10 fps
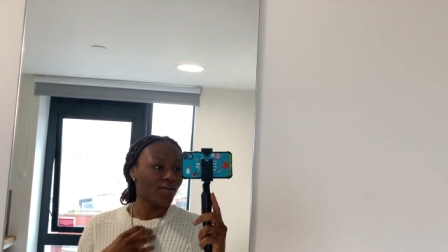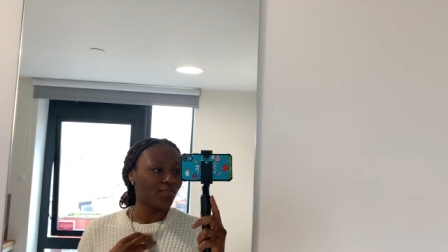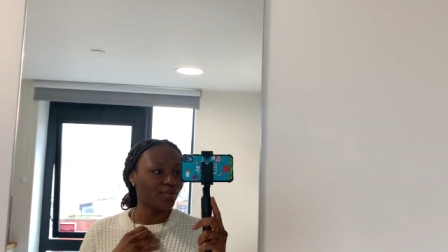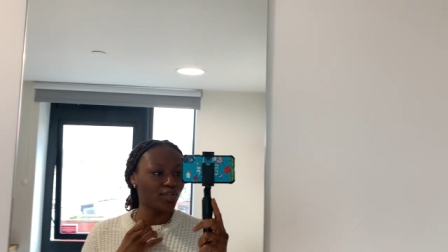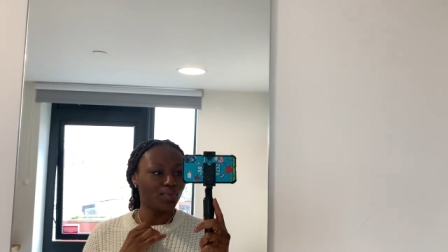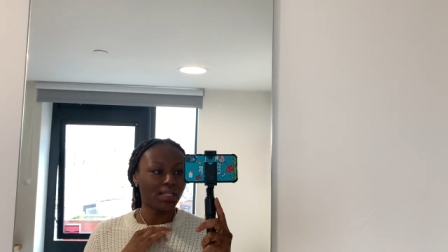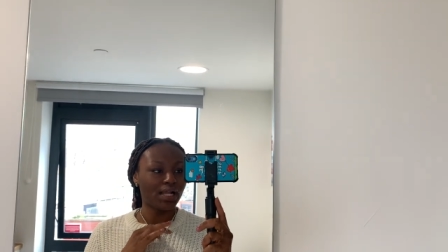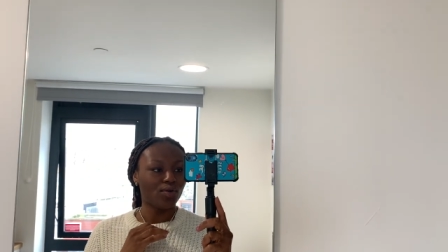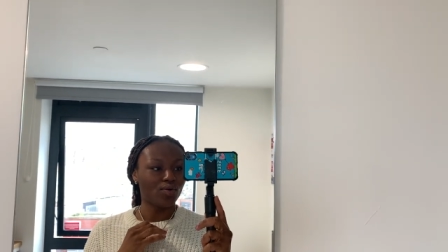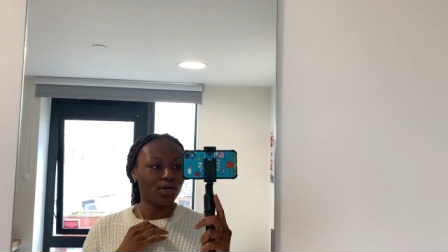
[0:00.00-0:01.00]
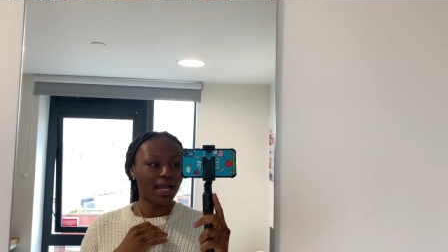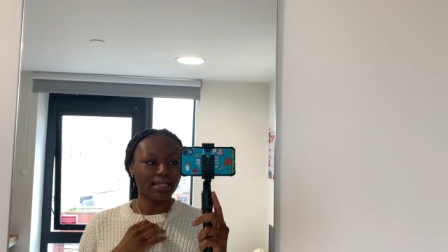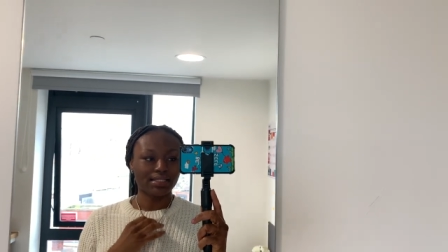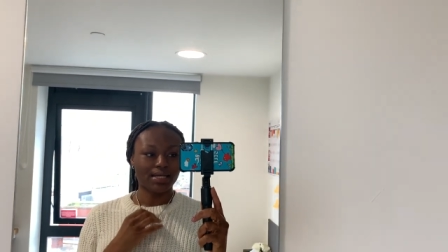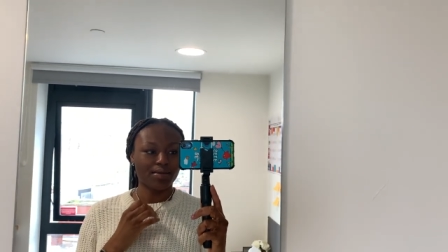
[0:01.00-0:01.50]
for it not to be that long.
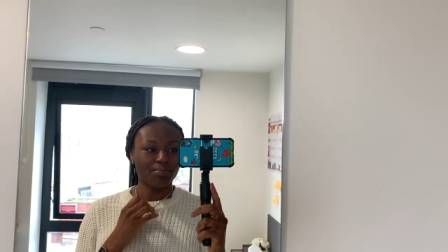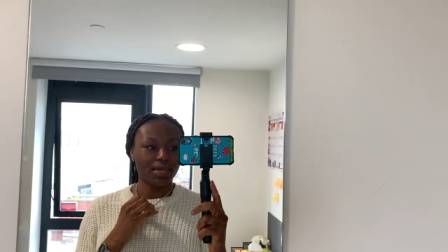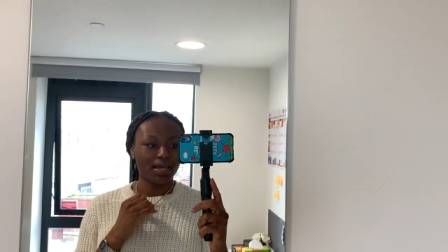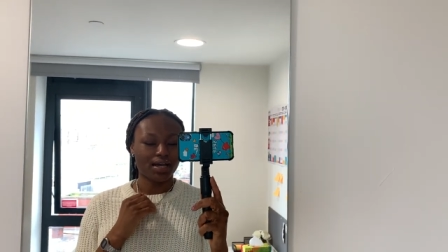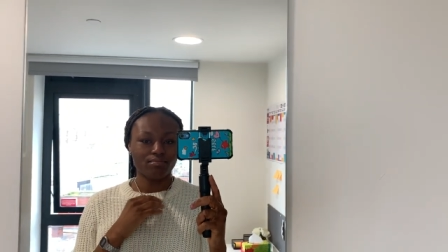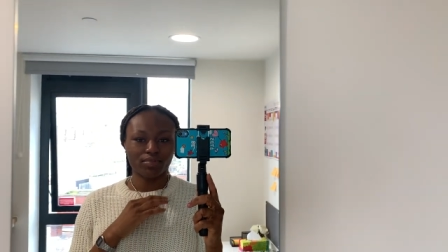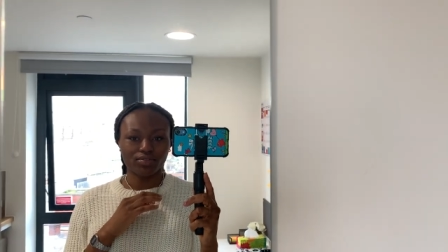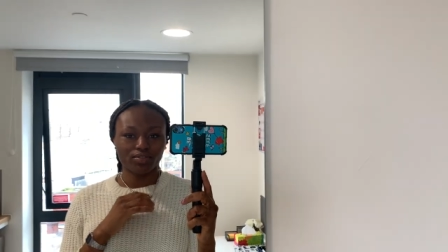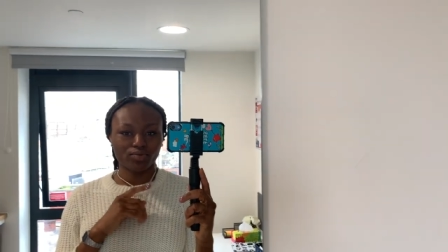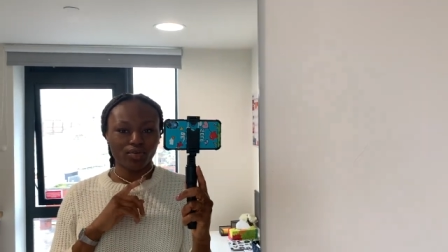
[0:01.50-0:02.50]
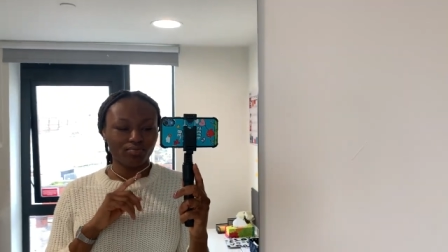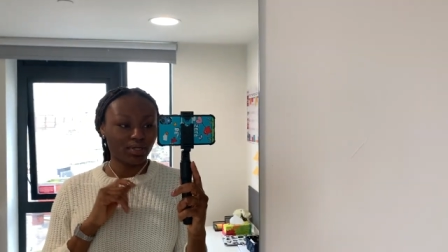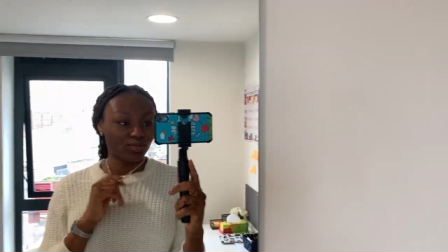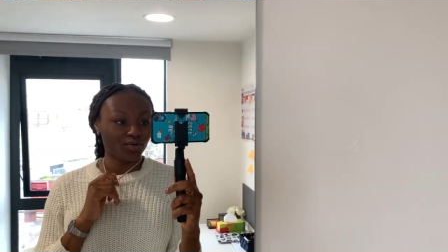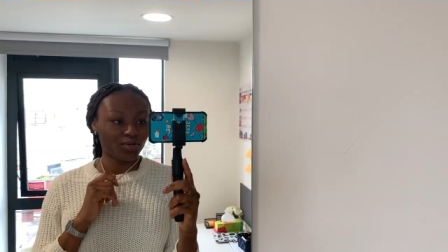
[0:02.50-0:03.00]
And yeah, I'm literally just going for my
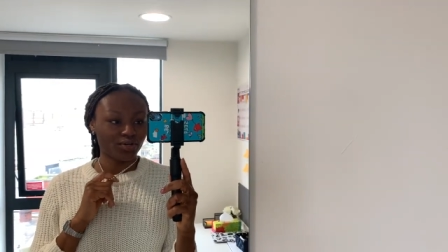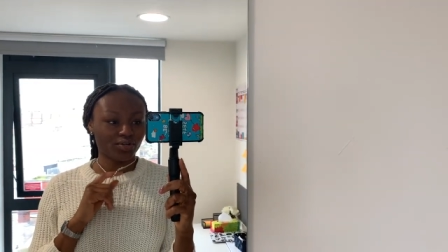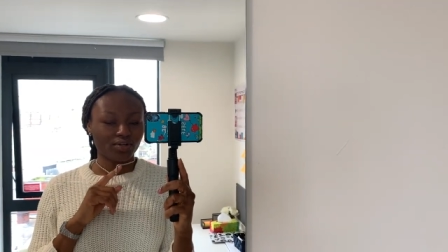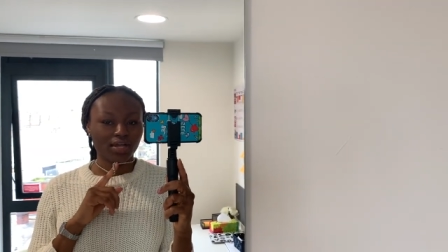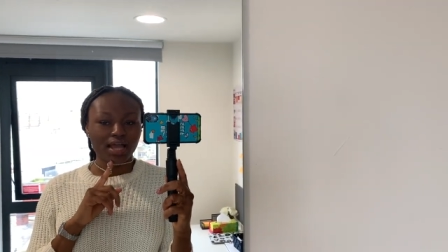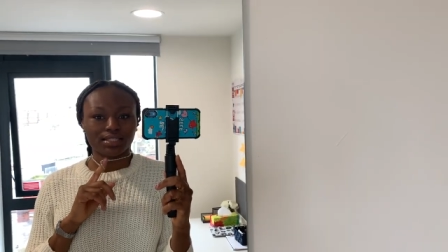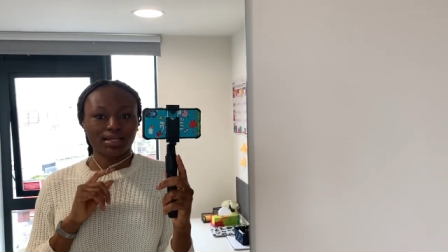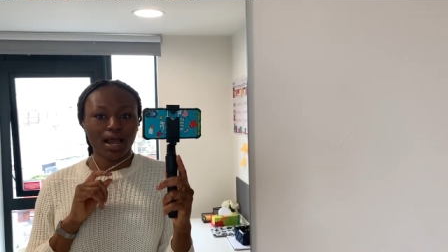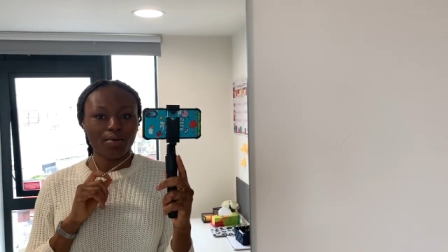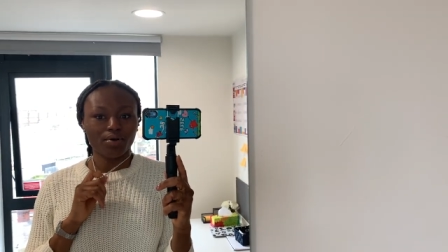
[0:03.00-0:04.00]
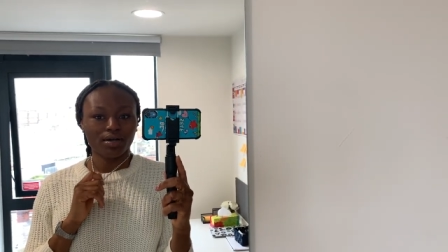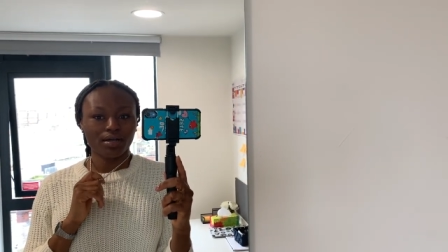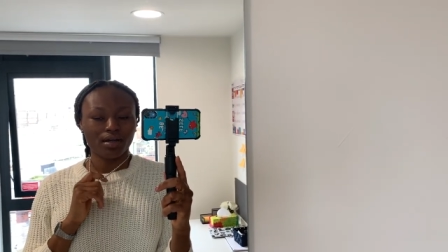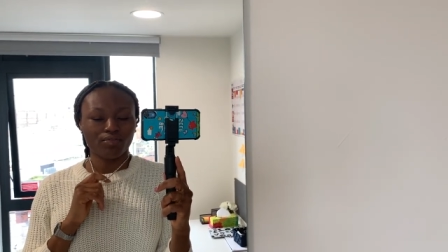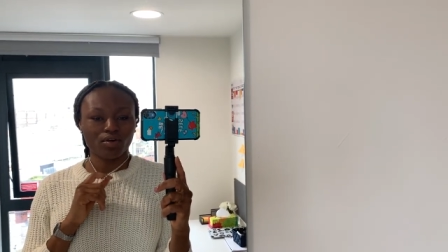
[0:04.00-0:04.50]
tutorial. It's an hour,
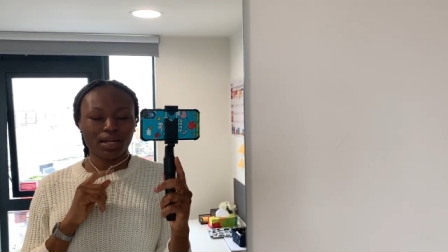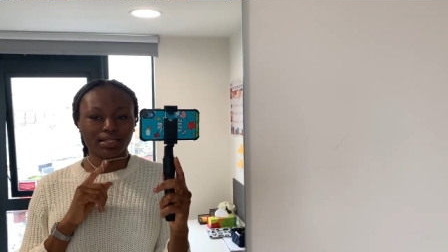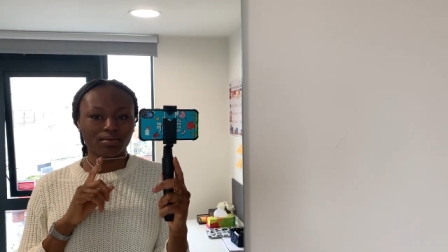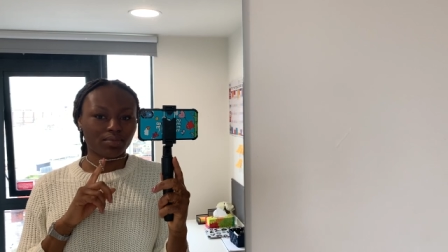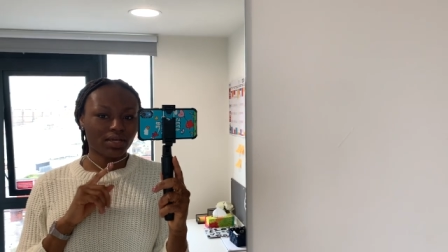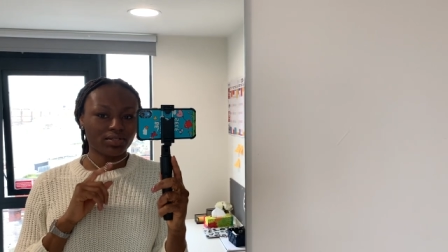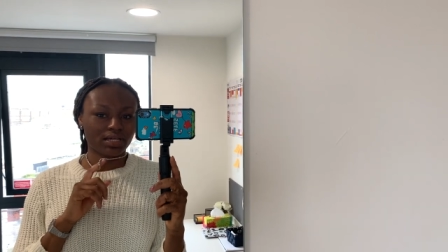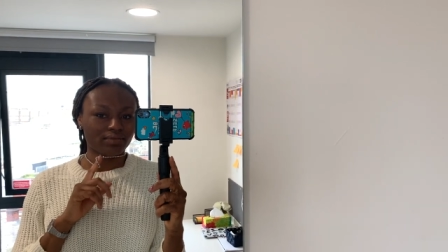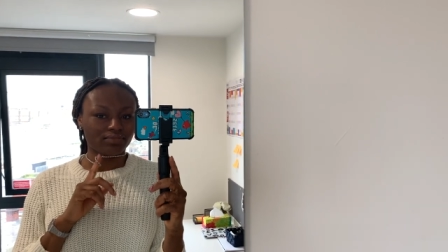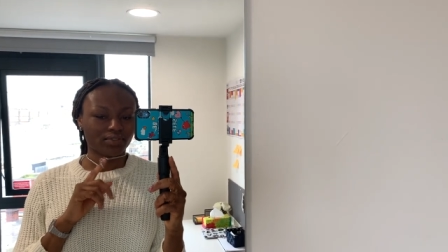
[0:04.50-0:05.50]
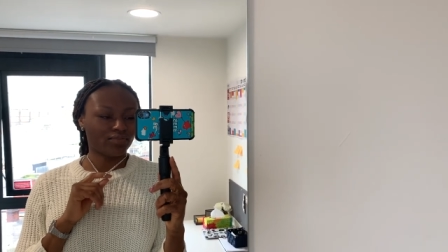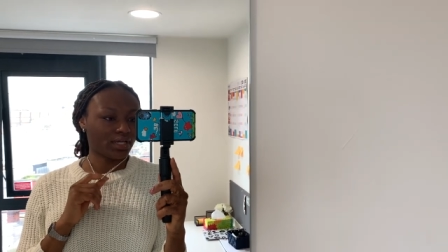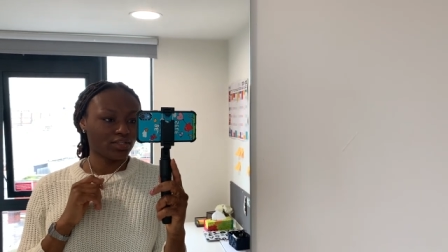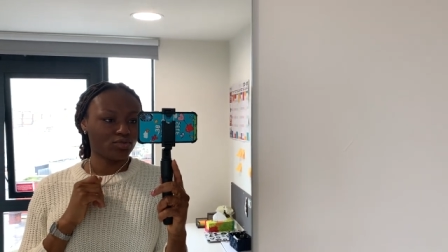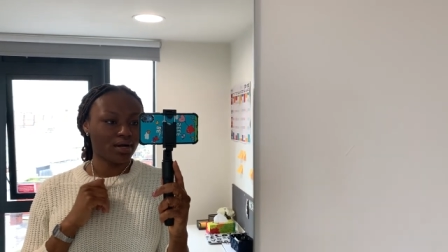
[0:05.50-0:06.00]
and I've got like something else after for
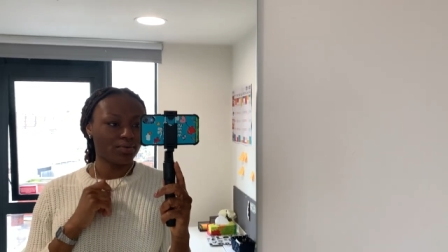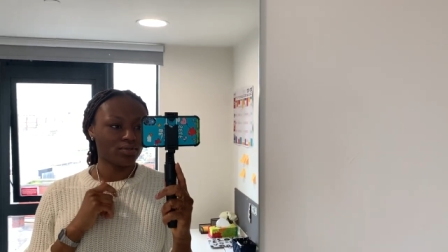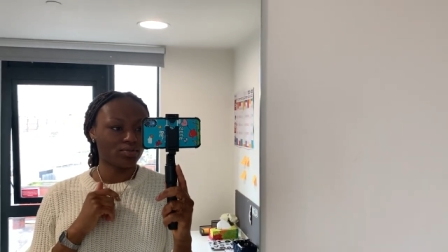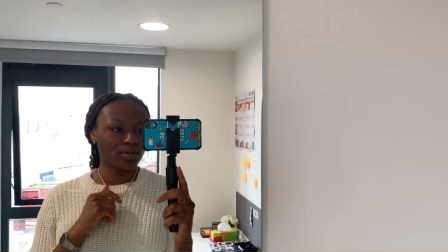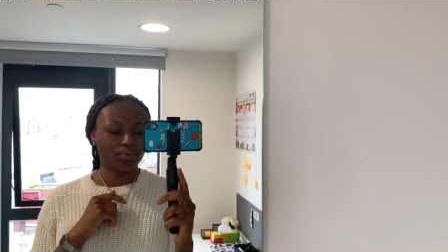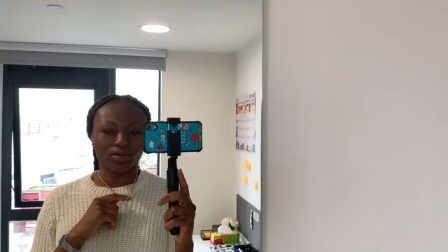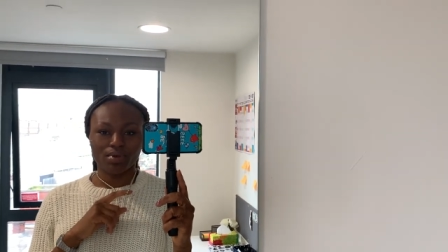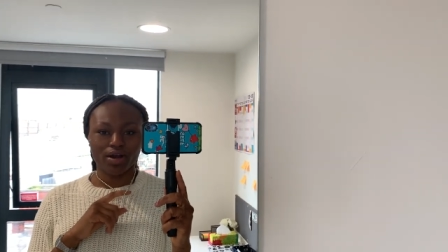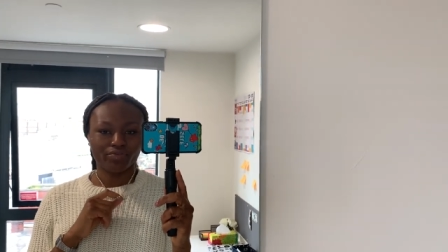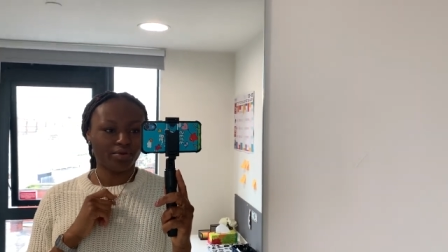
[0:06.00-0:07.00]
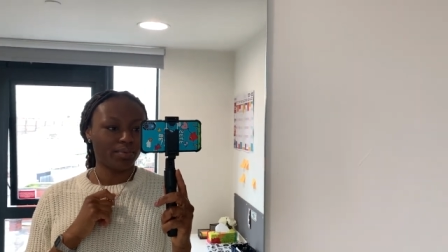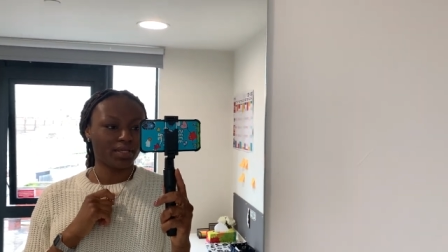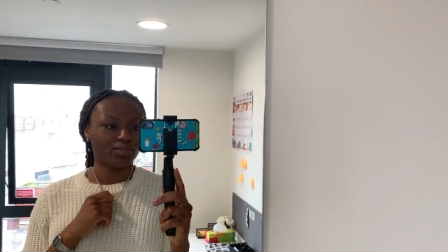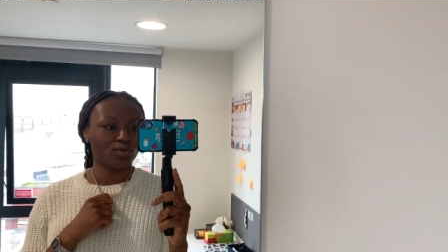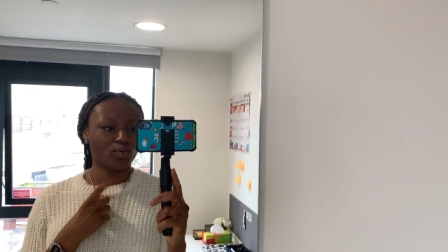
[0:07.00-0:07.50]
like 2 hours, so I'm gonna be out for a bit.
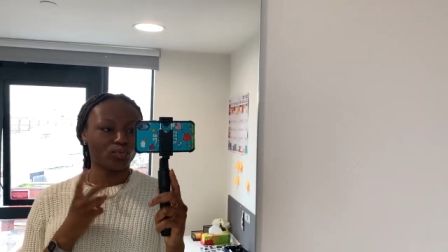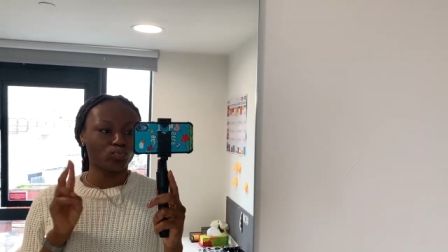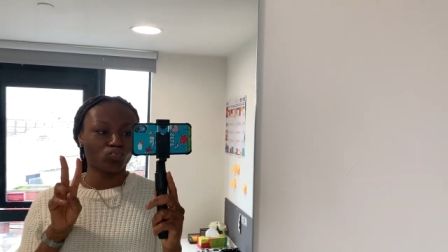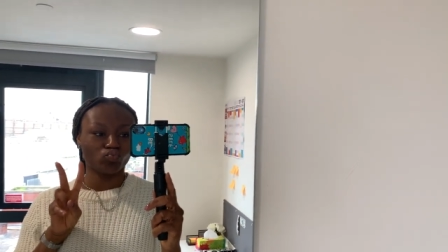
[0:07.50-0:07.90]
So